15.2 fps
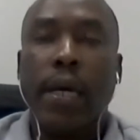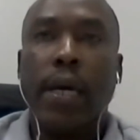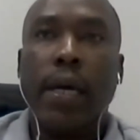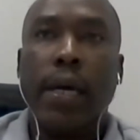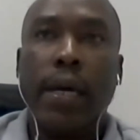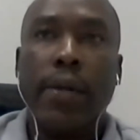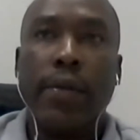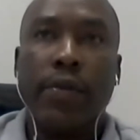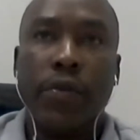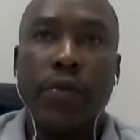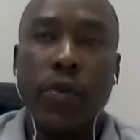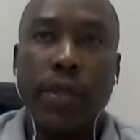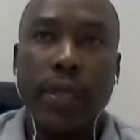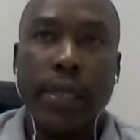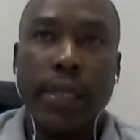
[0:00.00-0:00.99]
And
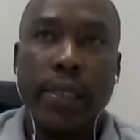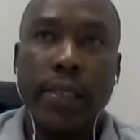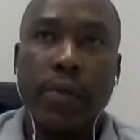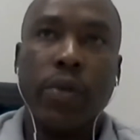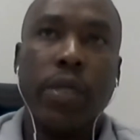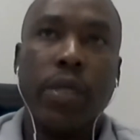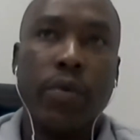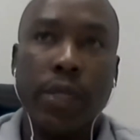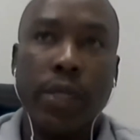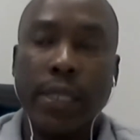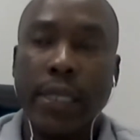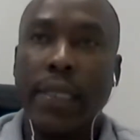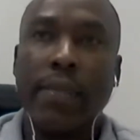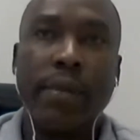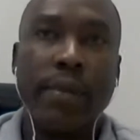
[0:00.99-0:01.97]
through that, so we
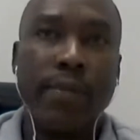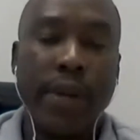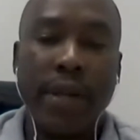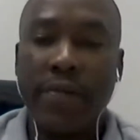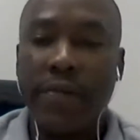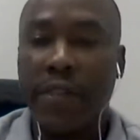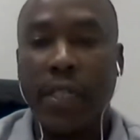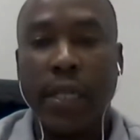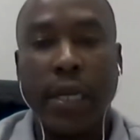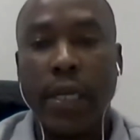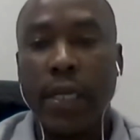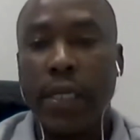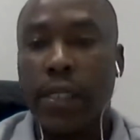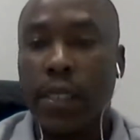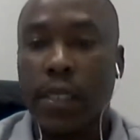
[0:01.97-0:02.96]
send them a beneficiary
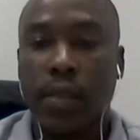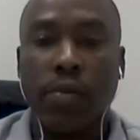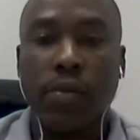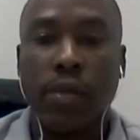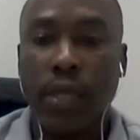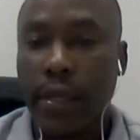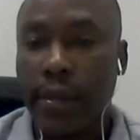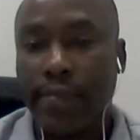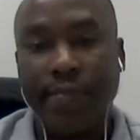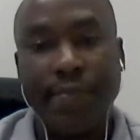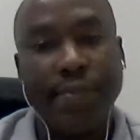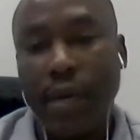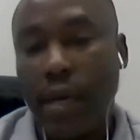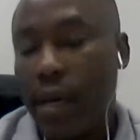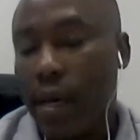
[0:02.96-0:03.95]
list just to say
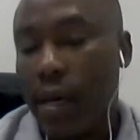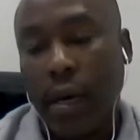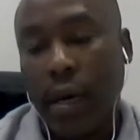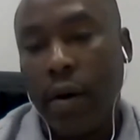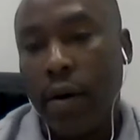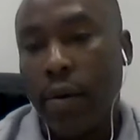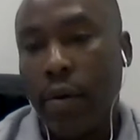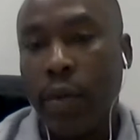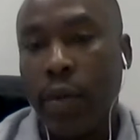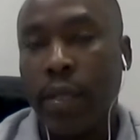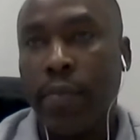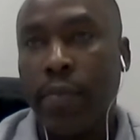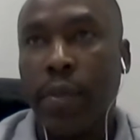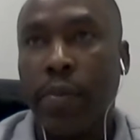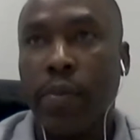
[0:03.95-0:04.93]
where the
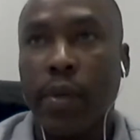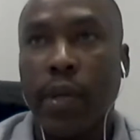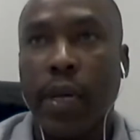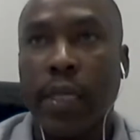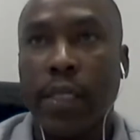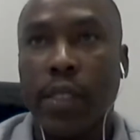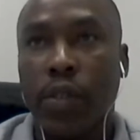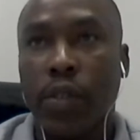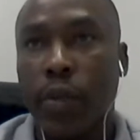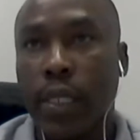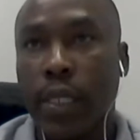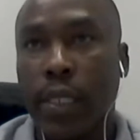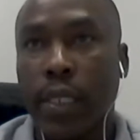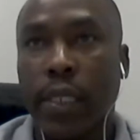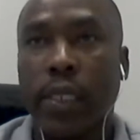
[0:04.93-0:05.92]
people are
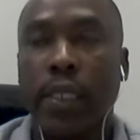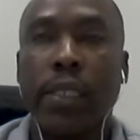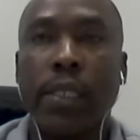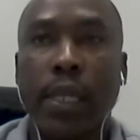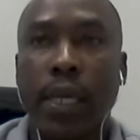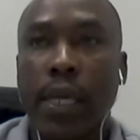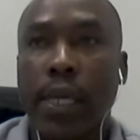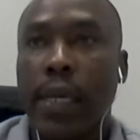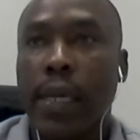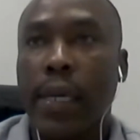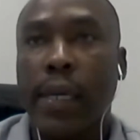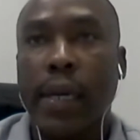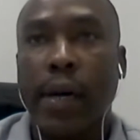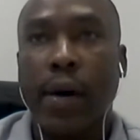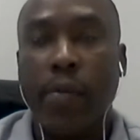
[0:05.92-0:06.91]
situated,
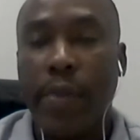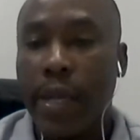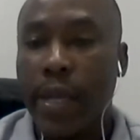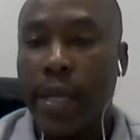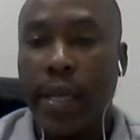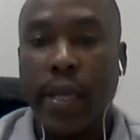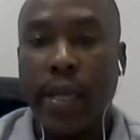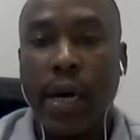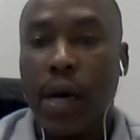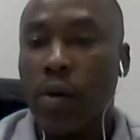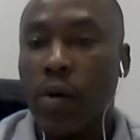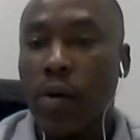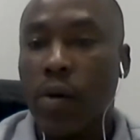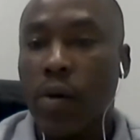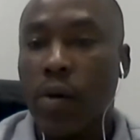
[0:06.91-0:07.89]
how many in a
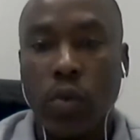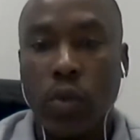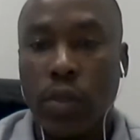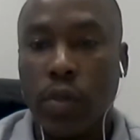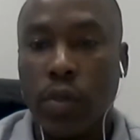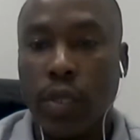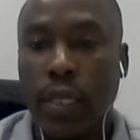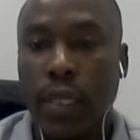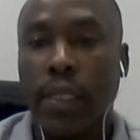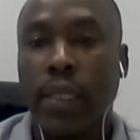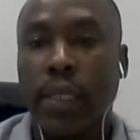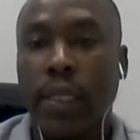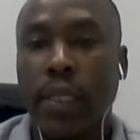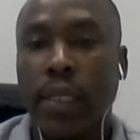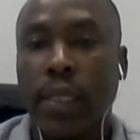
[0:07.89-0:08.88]
household, so that
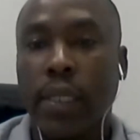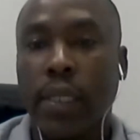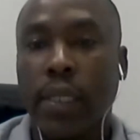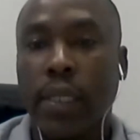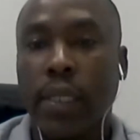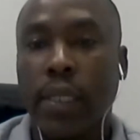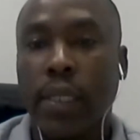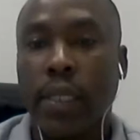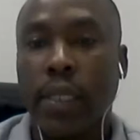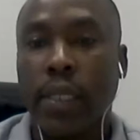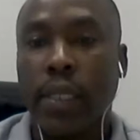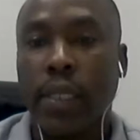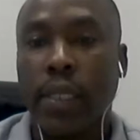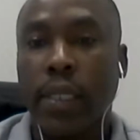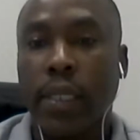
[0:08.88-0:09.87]
give us an idea
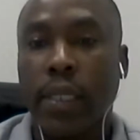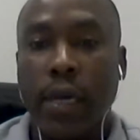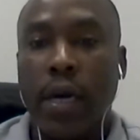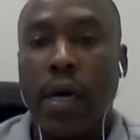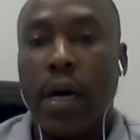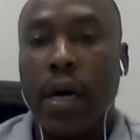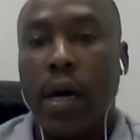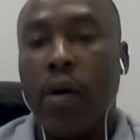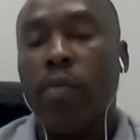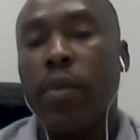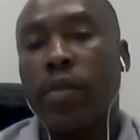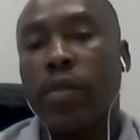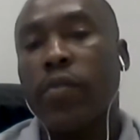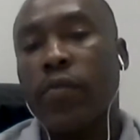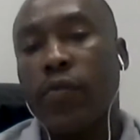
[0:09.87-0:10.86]
of how
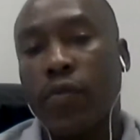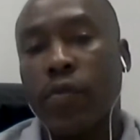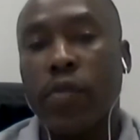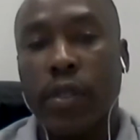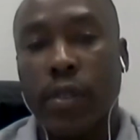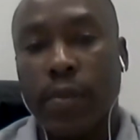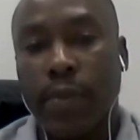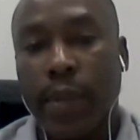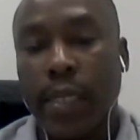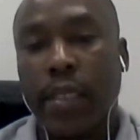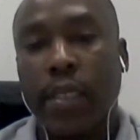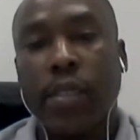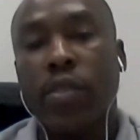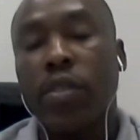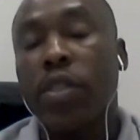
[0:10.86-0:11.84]
much of food
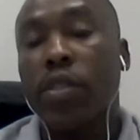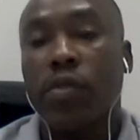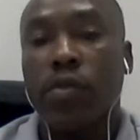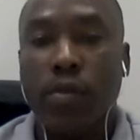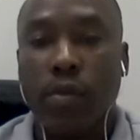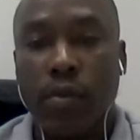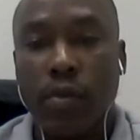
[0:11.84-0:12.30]
parcels you need to